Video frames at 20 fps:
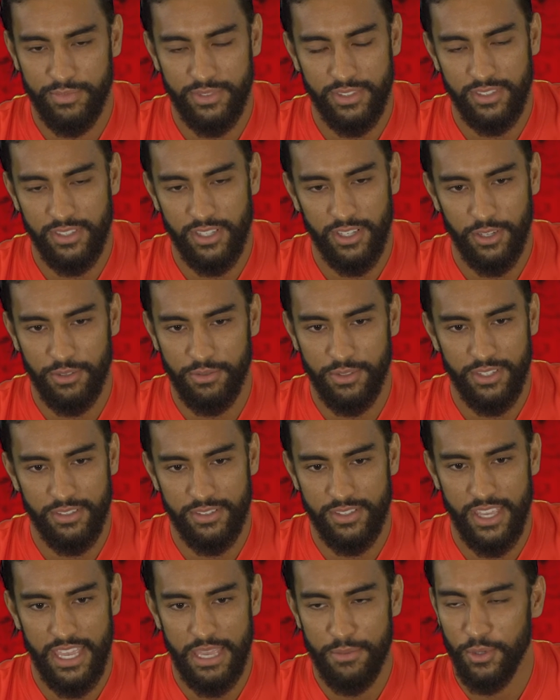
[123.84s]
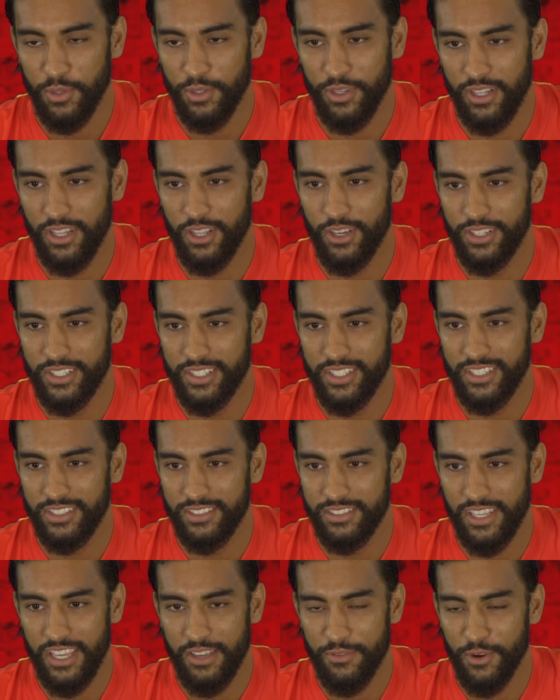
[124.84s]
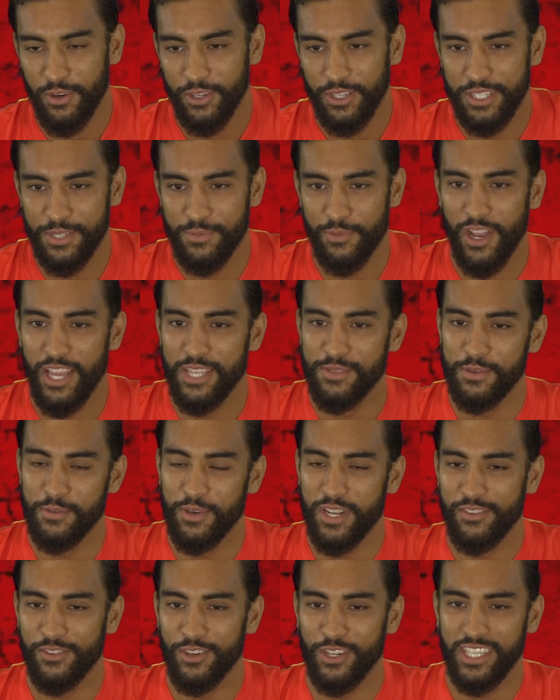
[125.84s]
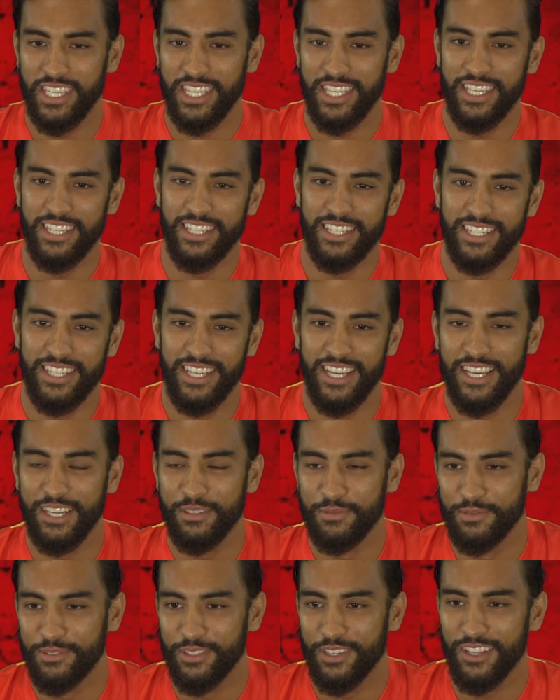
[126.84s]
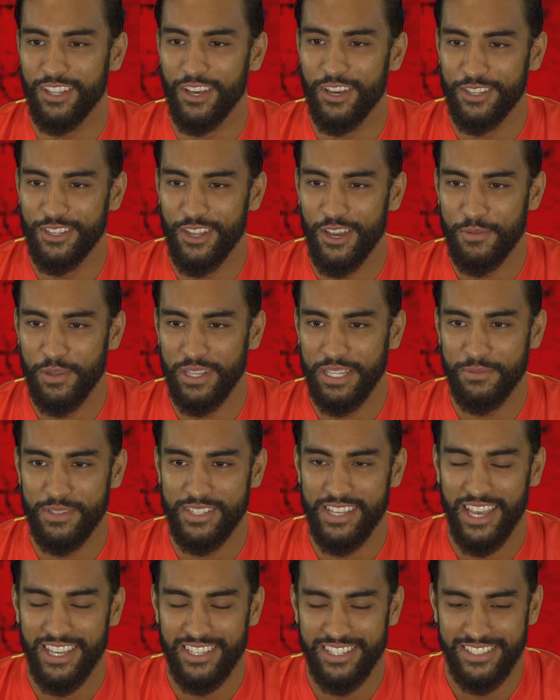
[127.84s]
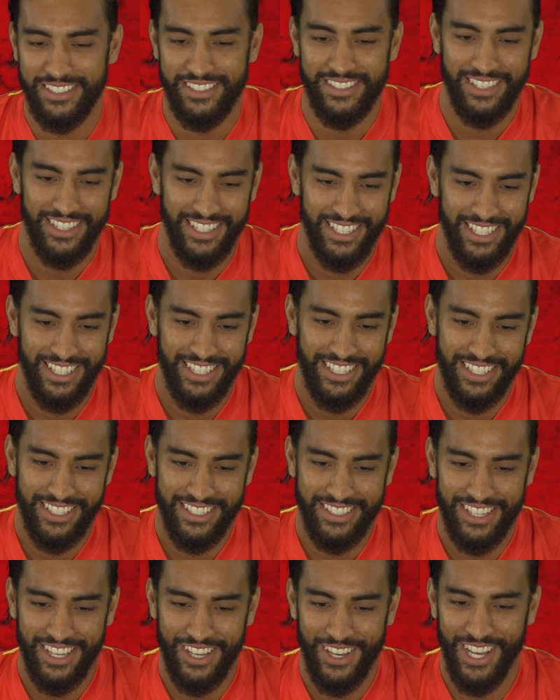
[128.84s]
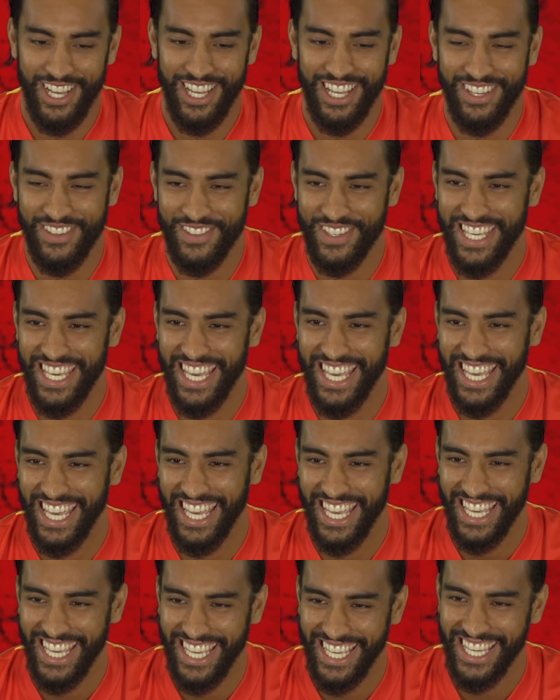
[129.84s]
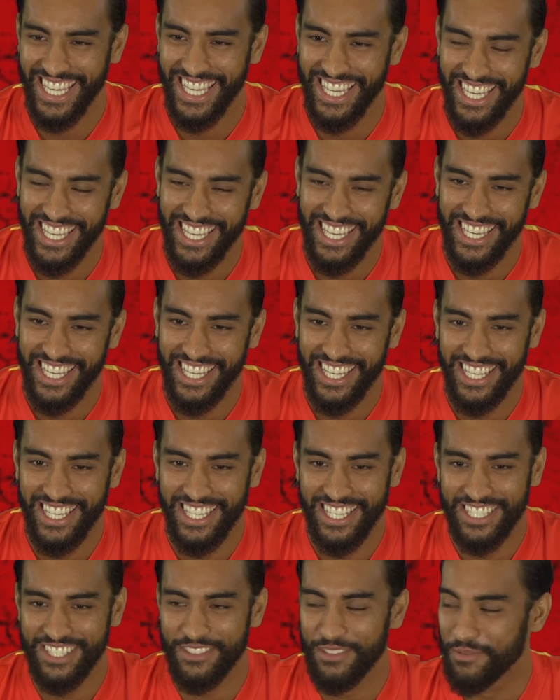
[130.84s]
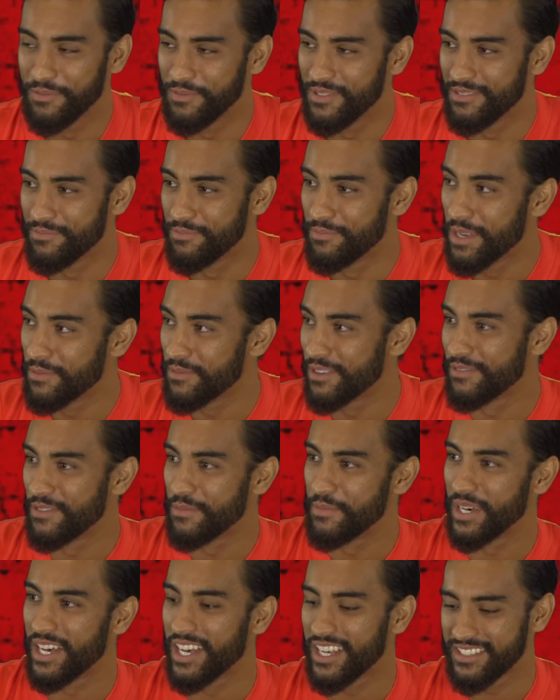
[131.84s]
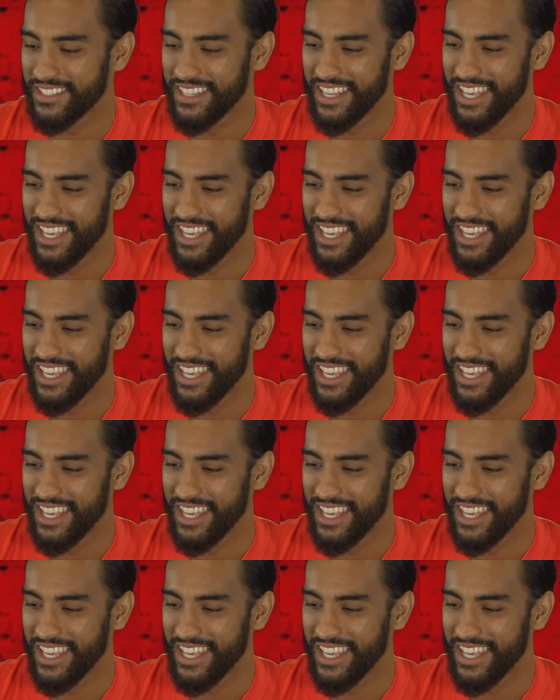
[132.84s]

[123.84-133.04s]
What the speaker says: So I've used handball a lot because rocket sprays me whenever I kick it. I've got to know my limitations. So yeah, it's a memory of the past